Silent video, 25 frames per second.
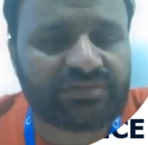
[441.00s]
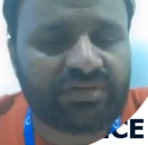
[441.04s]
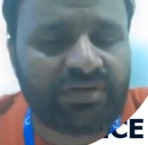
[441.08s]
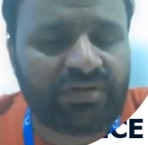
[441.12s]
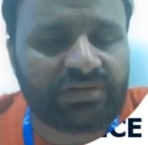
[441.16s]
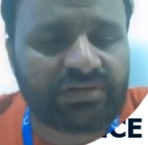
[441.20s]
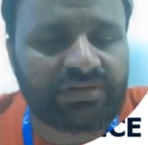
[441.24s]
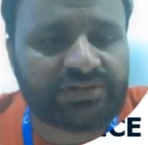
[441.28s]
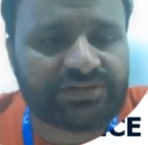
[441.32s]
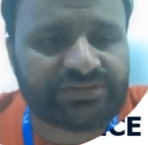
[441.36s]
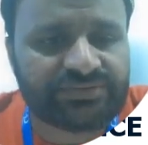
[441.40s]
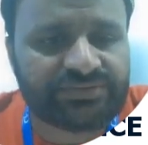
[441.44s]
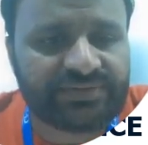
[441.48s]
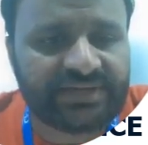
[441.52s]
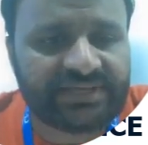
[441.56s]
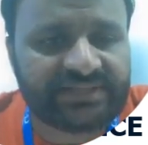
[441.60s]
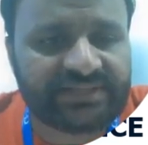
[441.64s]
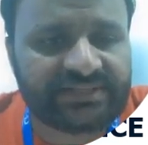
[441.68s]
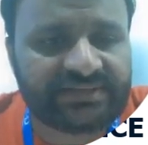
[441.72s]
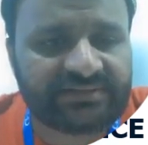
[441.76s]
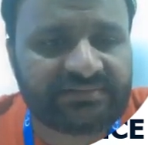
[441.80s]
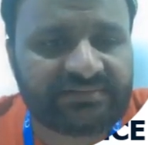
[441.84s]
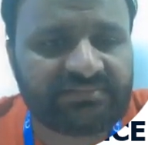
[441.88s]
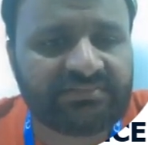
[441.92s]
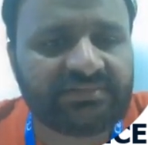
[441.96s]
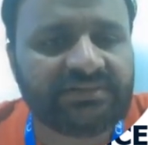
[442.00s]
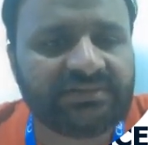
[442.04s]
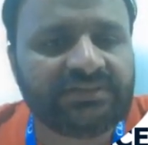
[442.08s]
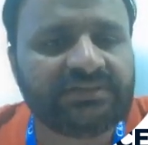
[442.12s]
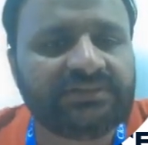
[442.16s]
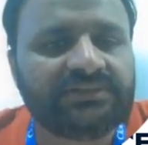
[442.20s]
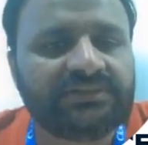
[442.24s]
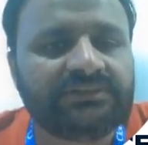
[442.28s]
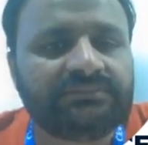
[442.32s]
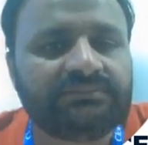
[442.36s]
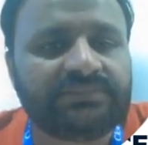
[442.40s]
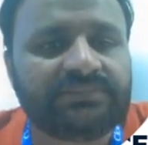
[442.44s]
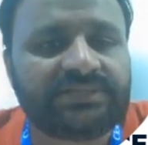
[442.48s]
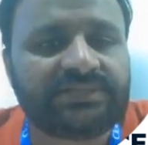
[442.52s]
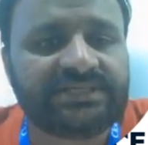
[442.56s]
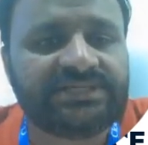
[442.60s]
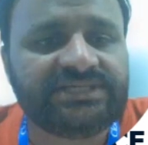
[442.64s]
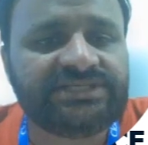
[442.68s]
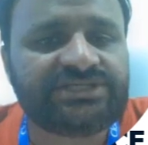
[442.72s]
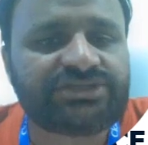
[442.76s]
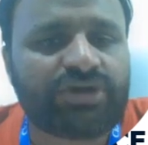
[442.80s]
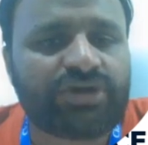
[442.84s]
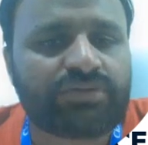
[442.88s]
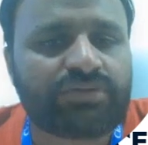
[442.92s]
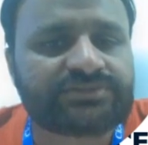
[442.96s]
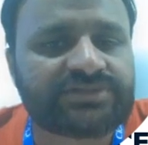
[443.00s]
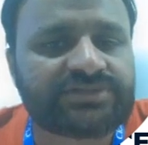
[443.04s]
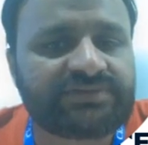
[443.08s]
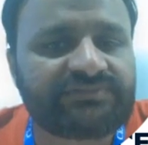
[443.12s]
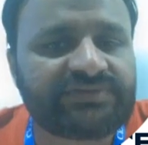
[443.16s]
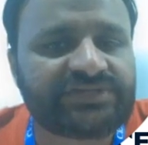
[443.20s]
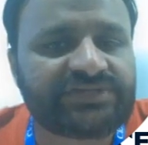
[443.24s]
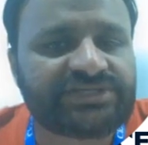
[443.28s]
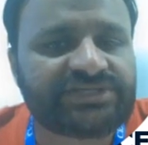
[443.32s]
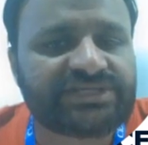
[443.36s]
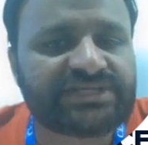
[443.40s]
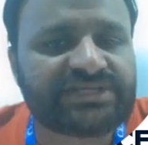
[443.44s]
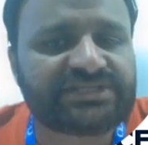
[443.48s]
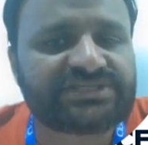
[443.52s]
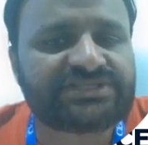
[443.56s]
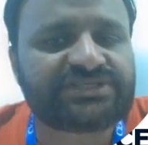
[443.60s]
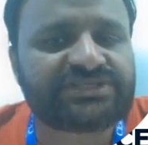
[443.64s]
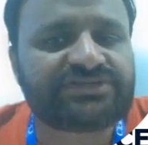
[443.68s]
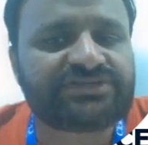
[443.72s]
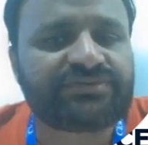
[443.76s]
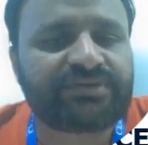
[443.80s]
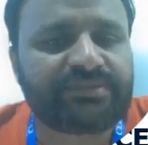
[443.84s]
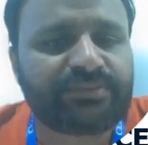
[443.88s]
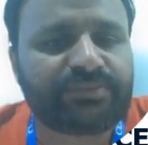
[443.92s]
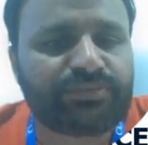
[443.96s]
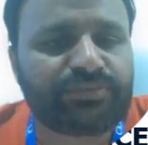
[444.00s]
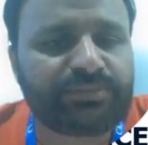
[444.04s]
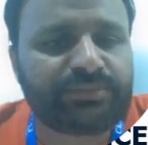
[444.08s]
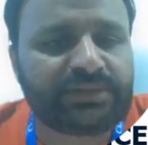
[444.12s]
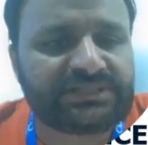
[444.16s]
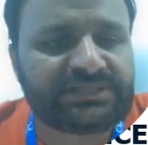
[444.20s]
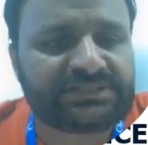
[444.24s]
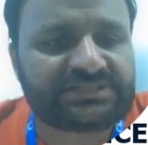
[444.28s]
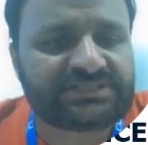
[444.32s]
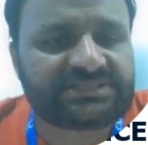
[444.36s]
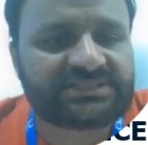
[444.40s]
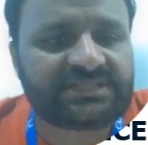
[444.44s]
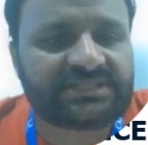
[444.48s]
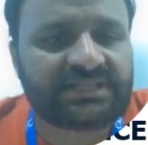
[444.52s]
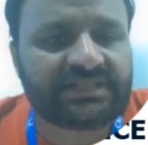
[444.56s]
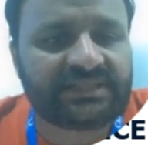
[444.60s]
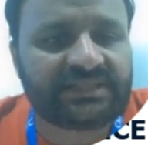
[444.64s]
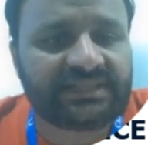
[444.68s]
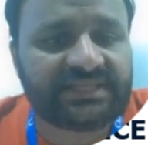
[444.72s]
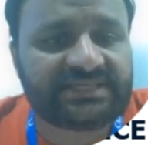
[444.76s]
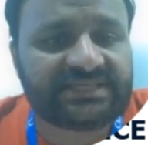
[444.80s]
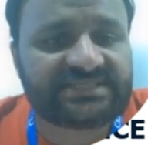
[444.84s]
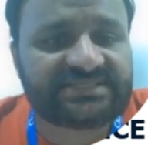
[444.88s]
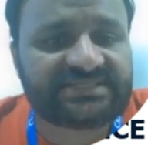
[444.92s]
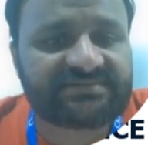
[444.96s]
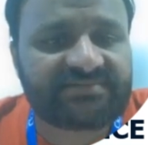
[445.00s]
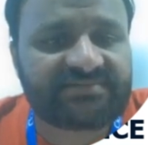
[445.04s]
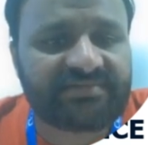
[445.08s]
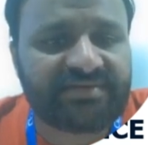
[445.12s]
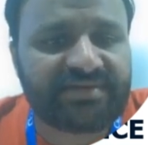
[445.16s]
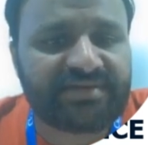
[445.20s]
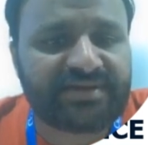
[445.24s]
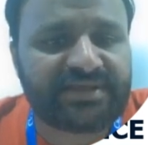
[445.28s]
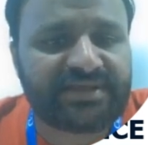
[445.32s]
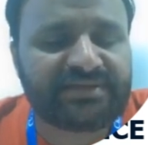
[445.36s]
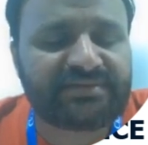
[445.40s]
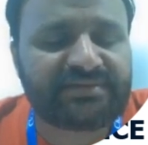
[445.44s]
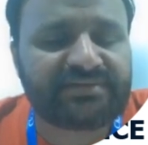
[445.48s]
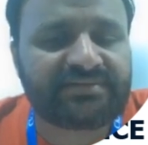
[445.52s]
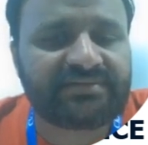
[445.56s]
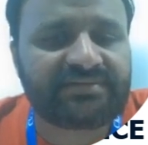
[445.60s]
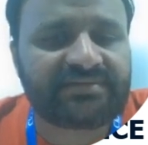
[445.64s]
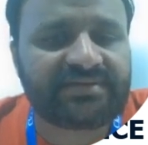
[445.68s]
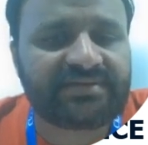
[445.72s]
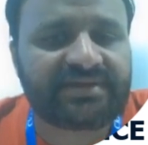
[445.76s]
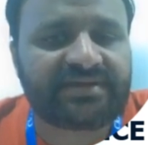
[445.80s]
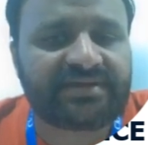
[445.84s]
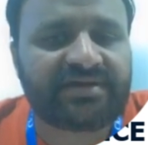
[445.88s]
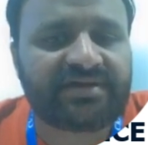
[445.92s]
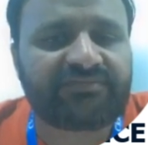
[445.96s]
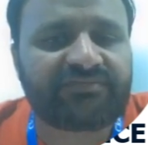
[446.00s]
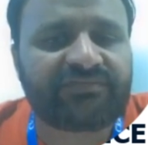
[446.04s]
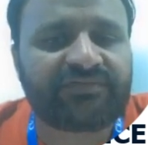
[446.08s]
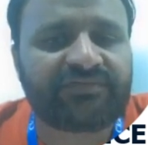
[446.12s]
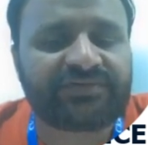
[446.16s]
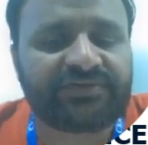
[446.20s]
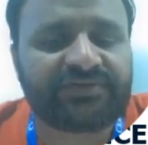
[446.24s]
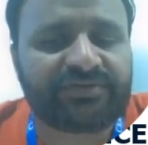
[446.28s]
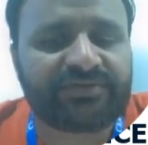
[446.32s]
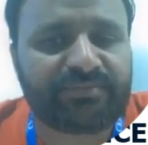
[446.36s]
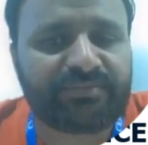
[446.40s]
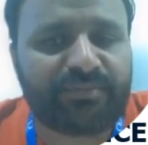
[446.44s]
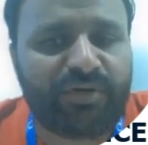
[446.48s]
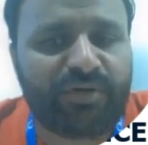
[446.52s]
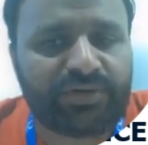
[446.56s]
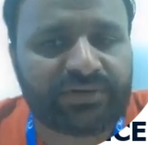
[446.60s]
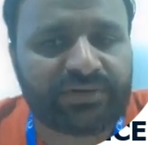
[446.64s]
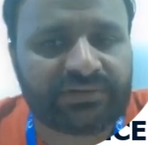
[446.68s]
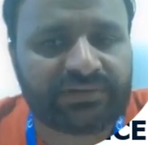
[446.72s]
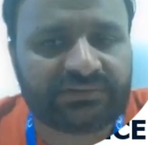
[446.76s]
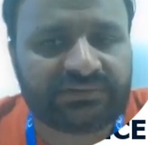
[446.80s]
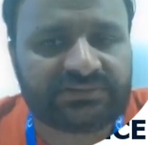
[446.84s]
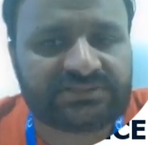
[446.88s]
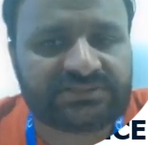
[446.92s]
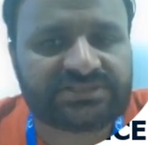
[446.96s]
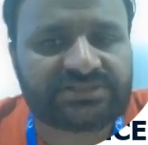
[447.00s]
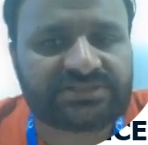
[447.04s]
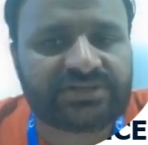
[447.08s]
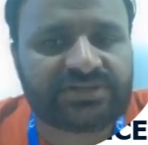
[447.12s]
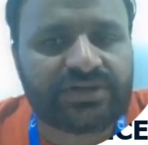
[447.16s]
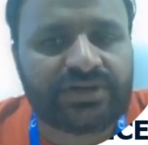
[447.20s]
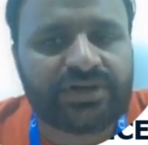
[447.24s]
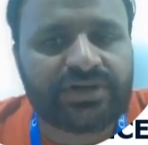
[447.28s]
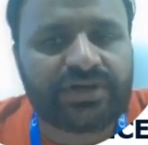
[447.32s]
altogether, but each observations you remove means less training data for your models,